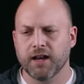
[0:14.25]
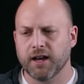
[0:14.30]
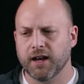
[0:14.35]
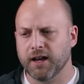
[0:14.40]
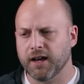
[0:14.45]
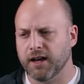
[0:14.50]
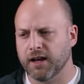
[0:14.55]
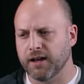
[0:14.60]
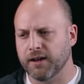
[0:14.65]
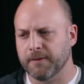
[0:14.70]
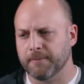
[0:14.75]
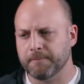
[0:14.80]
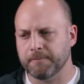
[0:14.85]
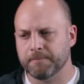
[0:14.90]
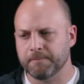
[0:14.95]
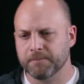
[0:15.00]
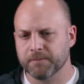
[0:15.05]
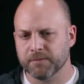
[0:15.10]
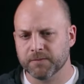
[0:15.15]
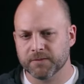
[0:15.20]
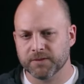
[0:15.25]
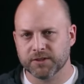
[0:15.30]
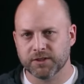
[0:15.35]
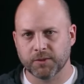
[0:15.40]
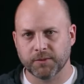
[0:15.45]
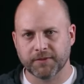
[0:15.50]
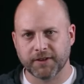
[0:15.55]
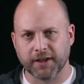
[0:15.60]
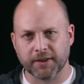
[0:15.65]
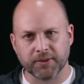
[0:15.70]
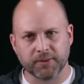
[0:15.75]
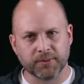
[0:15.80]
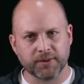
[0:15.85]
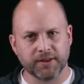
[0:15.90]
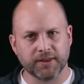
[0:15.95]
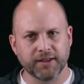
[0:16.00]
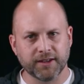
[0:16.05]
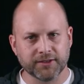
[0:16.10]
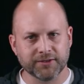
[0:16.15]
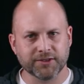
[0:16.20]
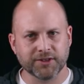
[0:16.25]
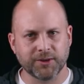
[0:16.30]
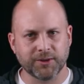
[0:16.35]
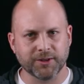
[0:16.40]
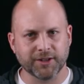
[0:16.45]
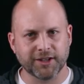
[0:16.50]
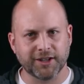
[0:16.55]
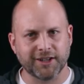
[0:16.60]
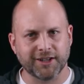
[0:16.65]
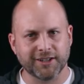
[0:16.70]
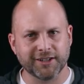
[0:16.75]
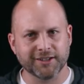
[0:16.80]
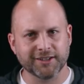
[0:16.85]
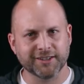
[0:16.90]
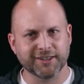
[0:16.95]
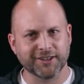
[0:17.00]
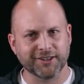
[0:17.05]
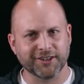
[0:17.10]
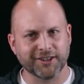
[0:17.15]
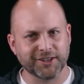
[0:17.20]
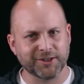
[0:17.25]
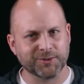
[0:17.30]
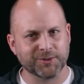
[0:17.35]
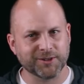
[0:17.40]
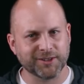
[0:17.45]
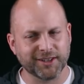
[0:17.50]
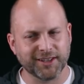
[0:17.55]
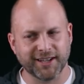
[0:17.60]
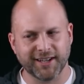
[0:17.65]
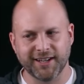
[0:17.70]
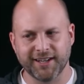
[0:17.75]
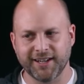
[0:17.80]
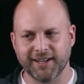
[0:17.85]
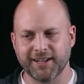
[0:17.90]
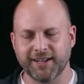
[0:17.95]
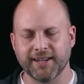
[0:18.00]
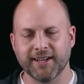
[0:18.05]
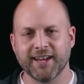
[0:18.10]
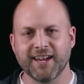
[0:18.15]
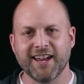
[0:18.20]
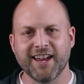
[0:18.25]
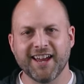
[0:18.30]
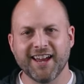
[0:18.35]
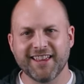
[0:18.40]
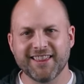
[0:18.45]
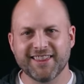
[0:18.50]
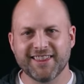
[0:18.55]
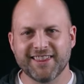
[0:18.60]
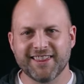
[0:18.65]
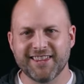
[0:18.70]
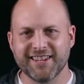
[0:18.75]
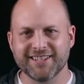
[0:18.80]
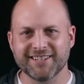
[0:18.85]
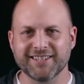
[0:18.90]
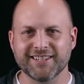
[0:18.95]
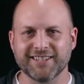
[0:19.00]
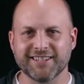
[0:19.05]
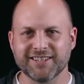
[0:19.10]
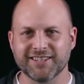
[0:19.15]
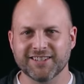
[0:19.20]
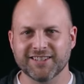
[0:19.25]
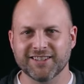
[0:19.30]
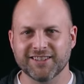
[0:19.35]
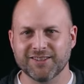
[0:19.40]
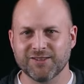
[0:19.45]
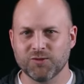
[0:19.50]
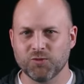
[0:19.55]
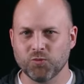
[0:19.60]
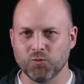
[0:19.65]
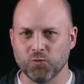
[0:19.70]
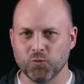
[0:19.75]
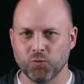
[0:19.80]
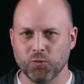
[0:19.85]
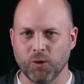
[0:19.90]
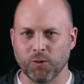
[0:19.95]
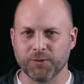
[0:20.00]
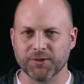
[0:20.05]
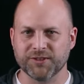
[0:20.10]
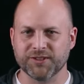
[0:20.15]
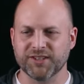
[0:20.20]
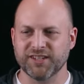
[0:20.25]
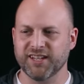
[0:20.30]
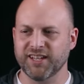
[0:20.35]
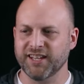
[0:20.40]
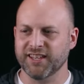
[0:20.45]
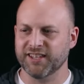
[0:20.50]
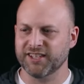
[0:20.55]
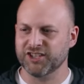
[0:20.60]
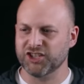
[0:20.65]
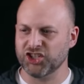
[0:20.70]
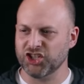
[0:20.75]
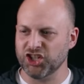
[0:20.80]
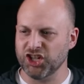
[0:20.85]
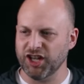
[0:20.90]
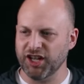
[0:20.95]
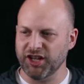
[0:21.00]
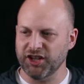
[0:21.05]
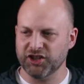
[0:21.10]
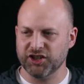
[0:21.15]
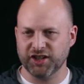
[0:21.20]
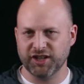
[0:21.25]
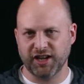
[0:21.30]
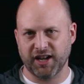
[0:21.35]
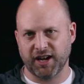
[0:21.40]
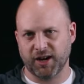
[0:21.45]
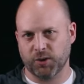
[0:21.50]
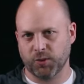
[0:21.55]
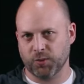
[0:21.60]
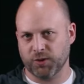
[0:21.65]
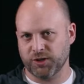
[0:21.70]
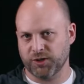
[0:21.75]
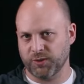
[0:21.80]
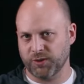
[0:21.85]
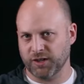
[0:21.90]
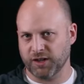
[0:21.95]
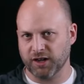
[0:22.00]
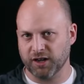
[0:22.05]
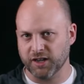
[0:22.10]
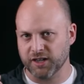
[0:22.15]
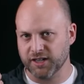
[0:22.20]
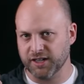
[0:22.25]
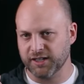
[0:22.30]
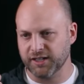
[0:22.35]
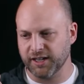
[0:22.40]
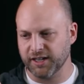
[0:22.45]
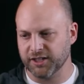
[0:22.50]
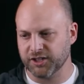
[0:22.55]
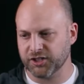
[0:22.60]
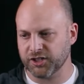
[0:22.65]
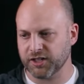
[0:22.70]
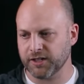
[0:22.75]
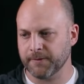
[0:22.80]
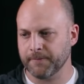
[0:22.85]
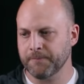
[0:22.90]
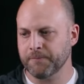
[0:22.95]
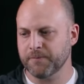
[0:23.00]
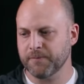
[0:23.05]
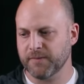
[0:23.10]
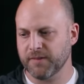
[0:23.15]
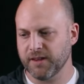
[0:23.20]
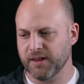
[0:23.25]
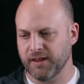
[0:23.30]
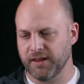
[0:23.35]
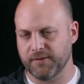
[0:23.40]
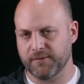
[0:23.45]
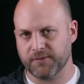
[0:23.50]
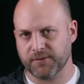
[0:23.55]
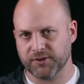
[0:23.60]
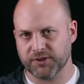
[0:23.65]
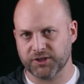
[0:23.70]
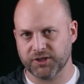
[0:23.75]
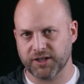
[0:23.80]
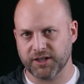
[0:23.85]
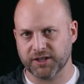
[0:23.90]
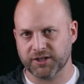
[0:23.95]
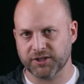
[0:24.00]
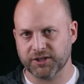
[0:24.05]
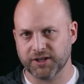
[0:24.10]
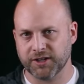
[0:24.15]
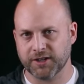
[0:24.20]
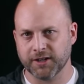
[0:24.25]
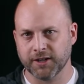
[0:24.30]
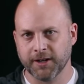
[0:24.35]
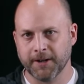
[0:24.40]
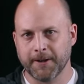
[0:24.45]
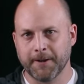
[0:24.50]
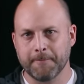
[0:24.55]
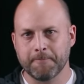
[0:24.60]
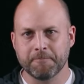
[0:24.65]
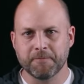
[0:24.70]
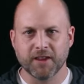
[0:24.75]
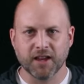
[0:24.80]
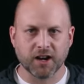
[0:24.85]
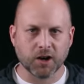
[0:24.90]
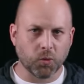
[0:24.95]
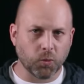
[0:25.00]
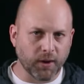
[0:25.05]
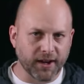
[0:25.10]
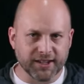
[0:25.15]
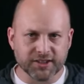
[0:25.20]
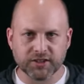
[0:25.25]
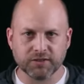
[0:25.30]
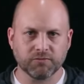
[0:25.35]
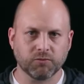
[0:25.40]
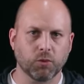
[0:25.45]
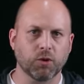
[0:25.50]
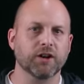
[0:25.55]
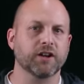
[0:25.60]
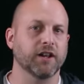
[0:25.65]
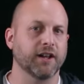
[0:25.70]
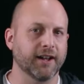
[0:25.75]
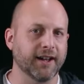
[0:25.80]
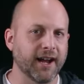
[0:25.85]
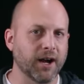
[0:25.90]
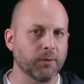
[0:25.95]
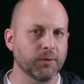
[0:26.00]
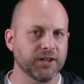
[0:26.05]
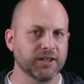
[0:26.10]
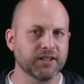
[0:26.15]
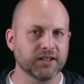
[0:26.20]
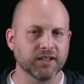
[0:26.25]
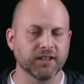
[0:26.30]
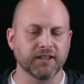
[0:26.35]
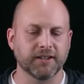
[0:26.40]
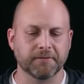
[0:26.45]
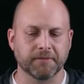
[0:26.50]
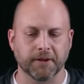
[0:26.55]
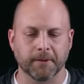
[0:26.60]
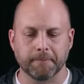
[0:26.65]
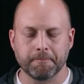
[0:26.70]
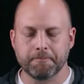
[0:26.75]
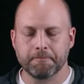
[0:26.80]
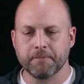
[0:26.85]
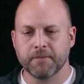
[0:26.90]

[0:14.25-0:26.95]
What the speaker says: So we've got three things going on, they're interrelated, and this is what we're seeing, this change in how we're doing architecture, infrastructure, and our ways of working, how we deliver.